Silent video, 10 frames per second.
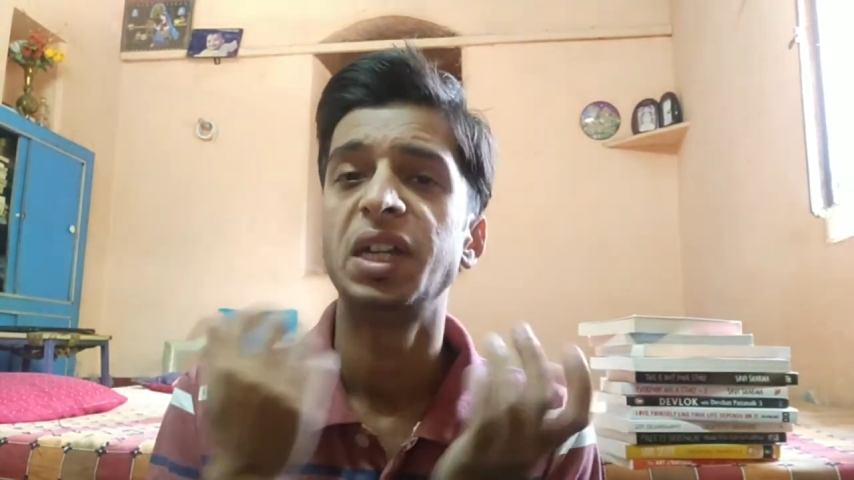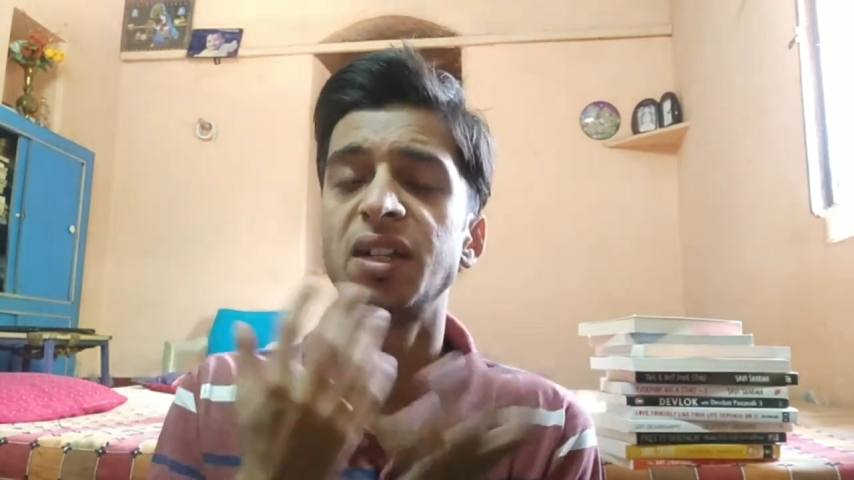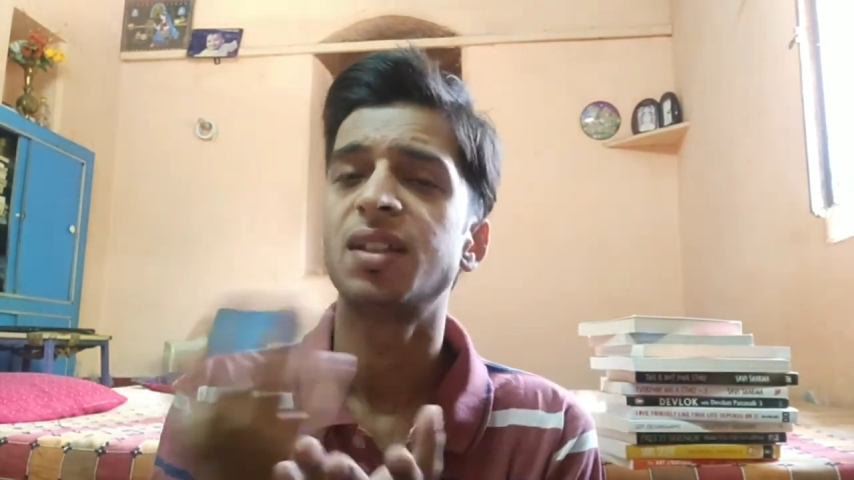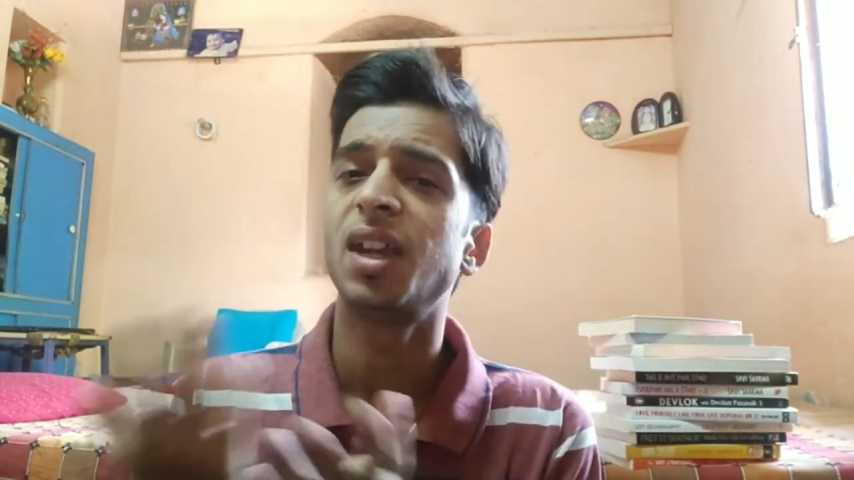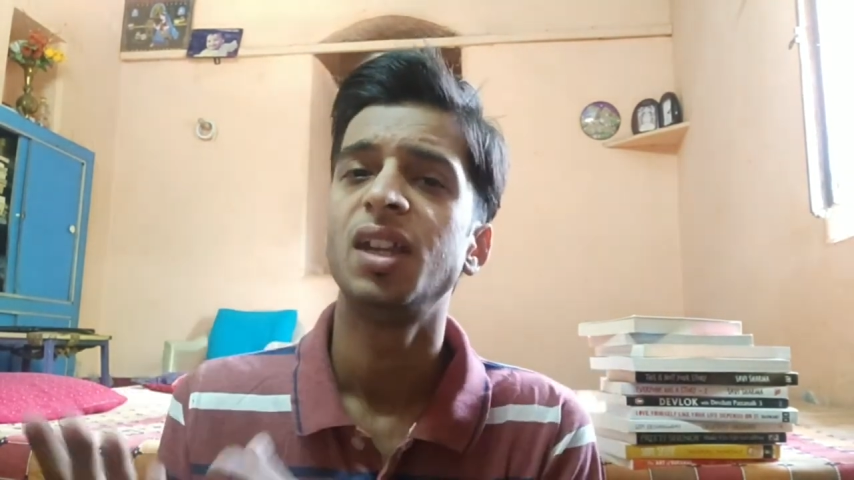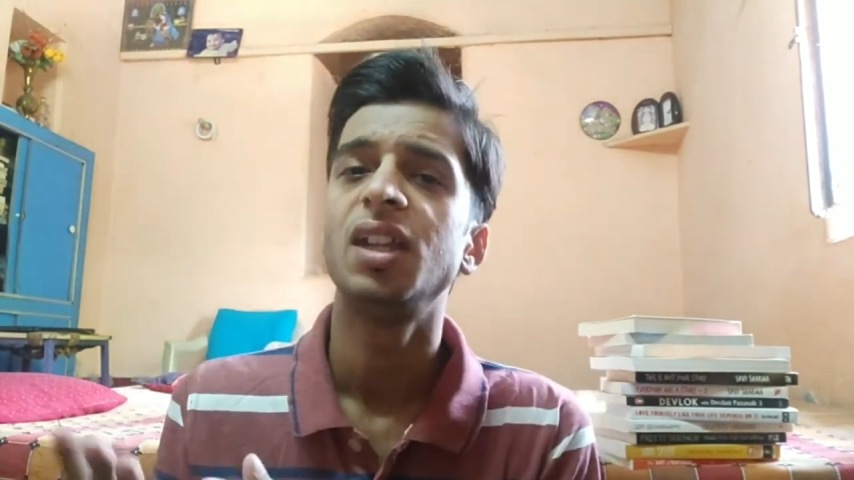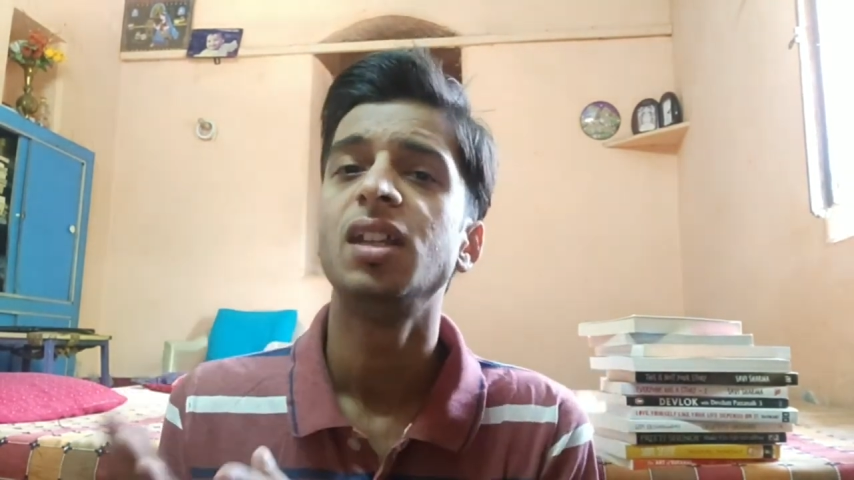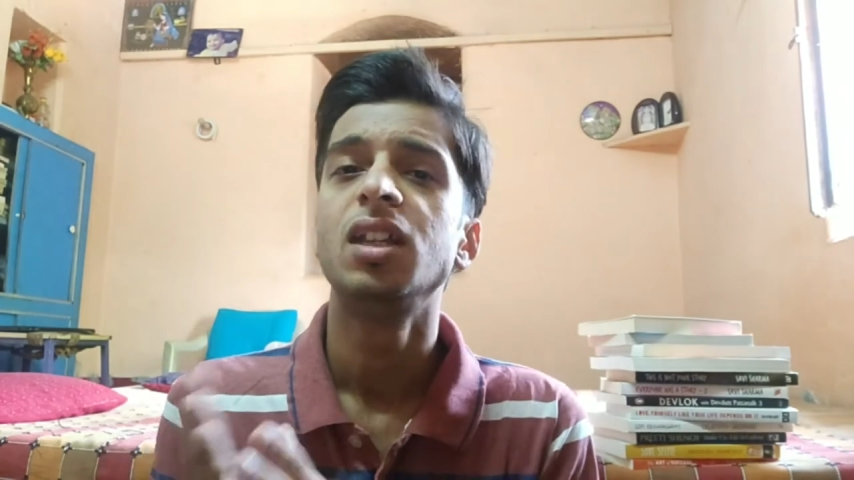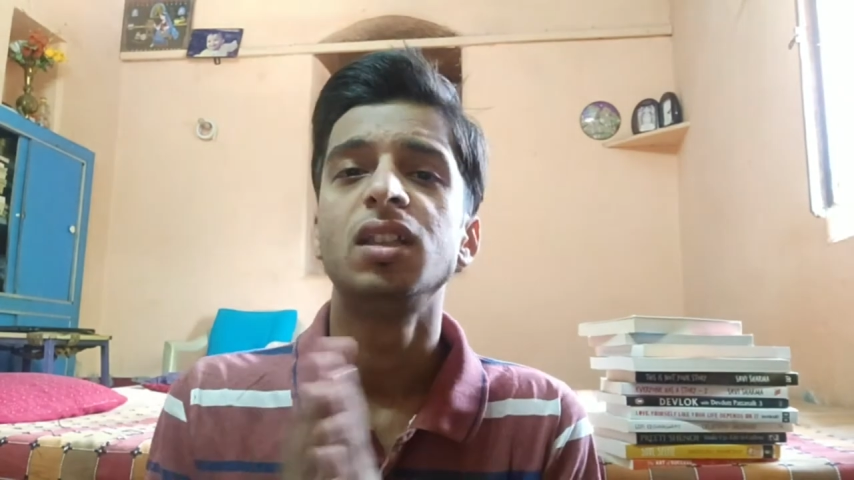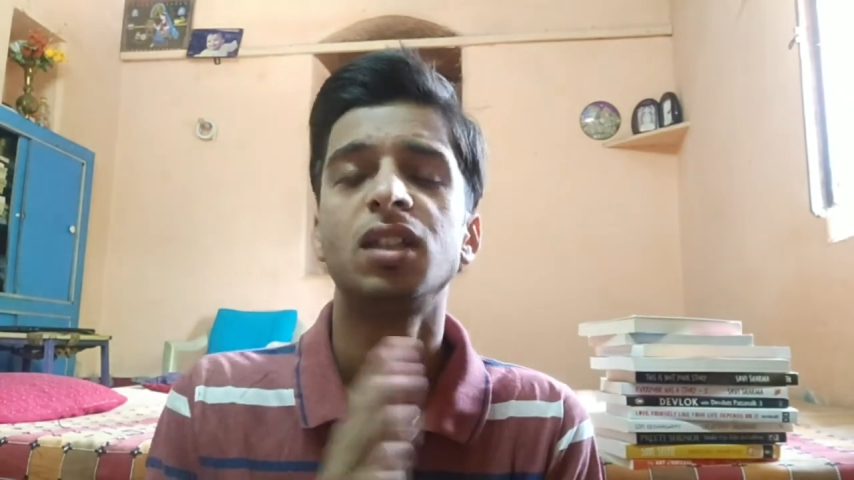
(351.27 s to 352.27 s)

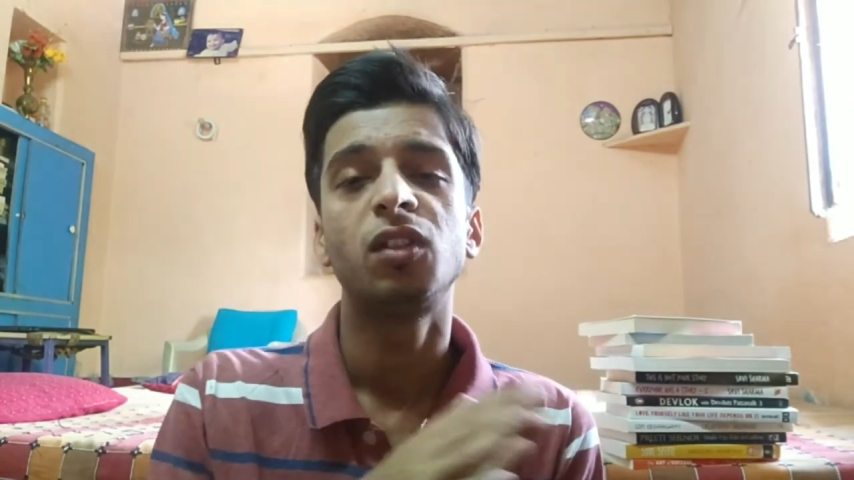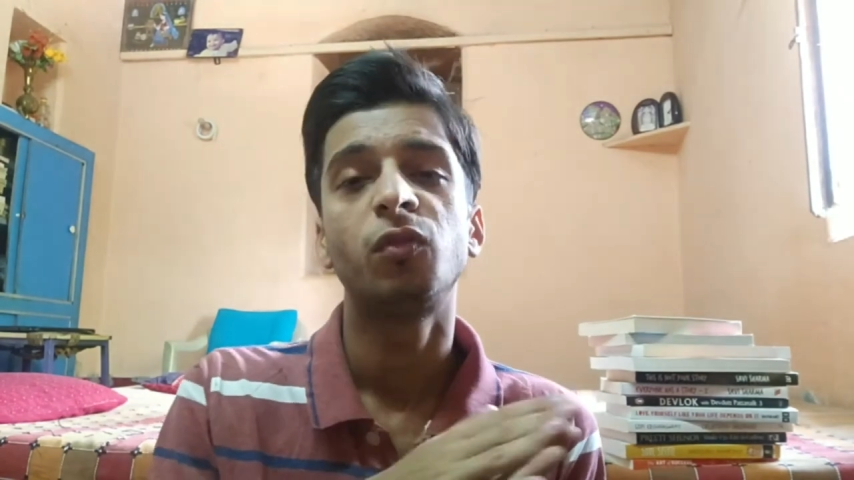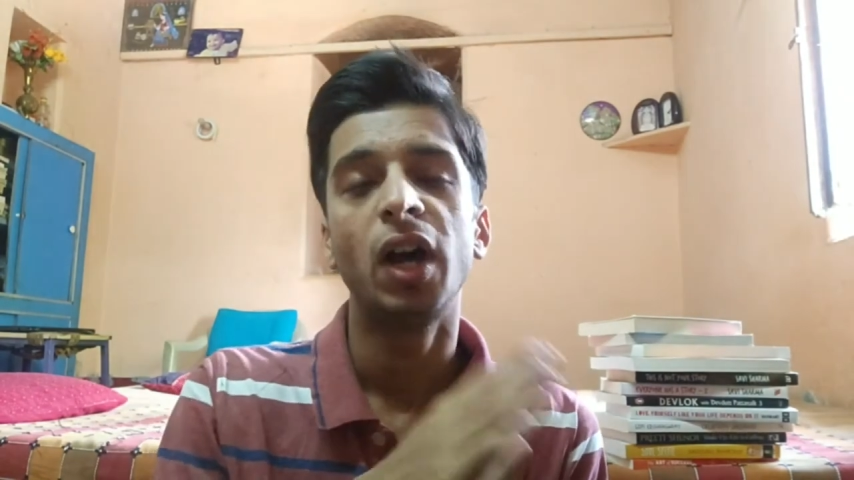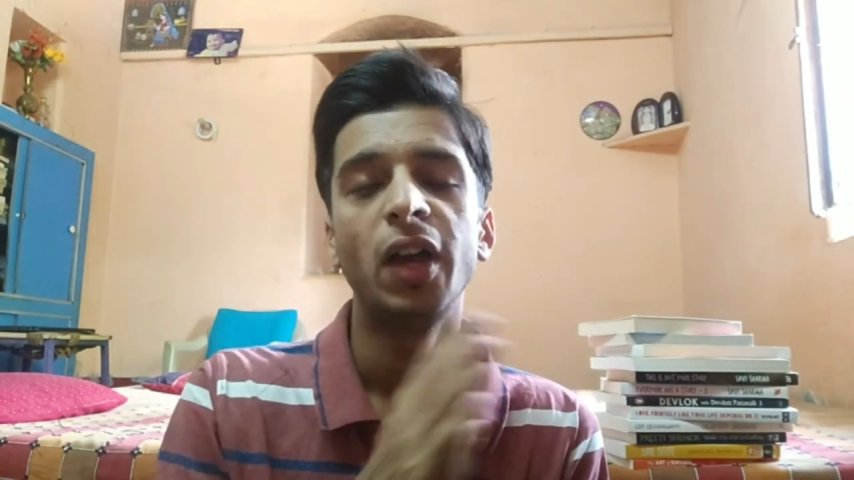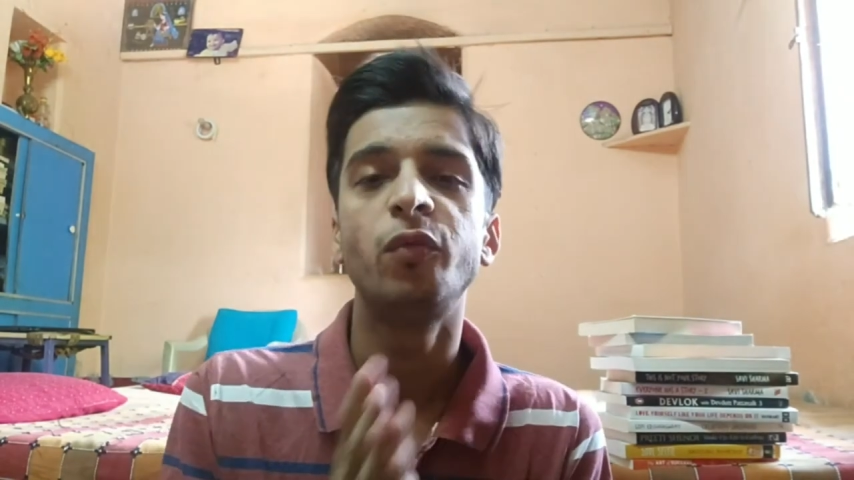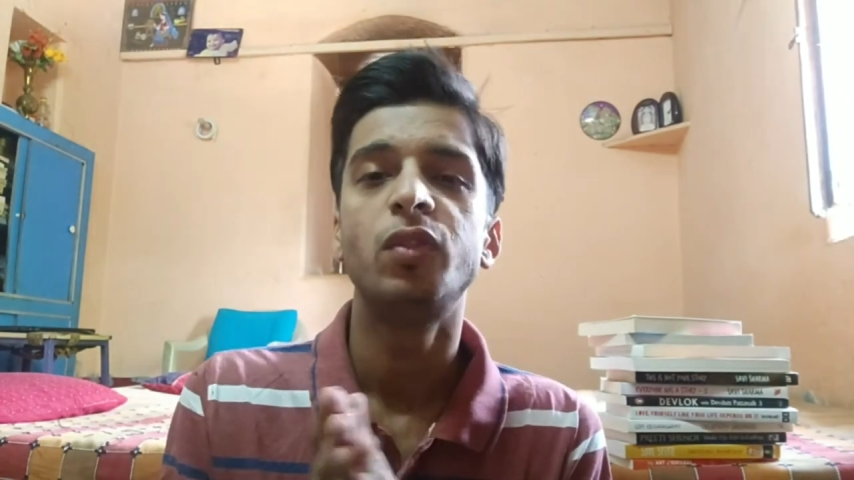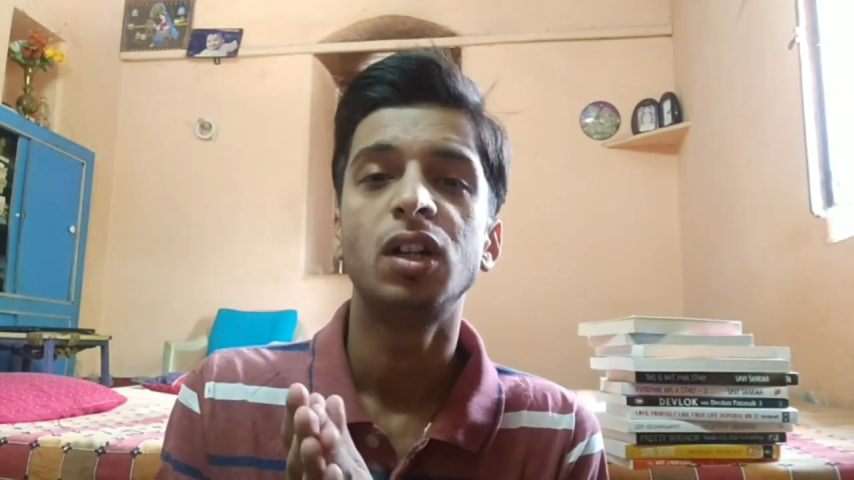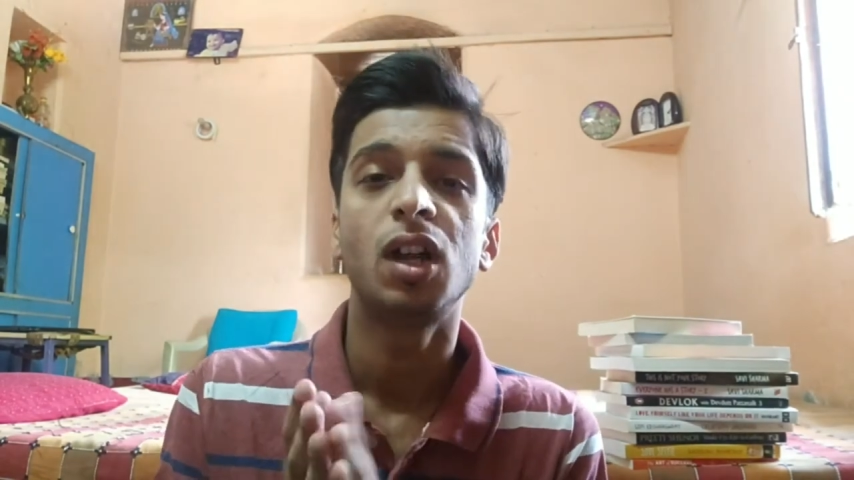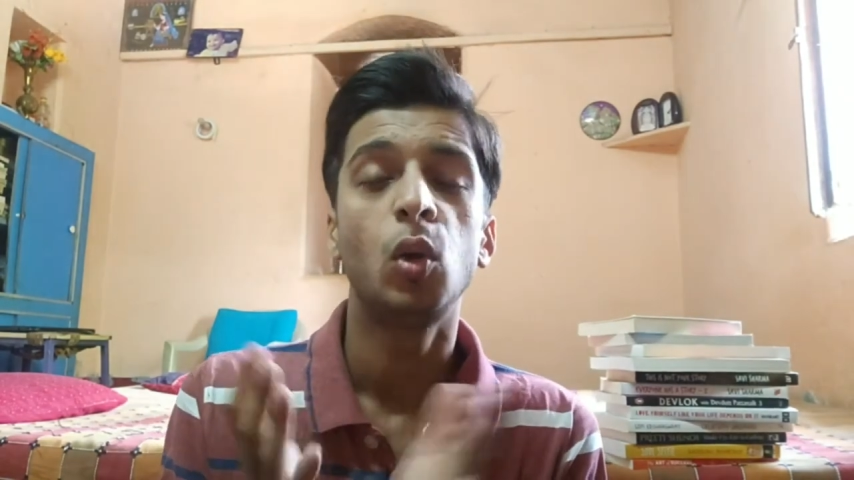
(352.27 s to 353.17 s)
understanding that why work,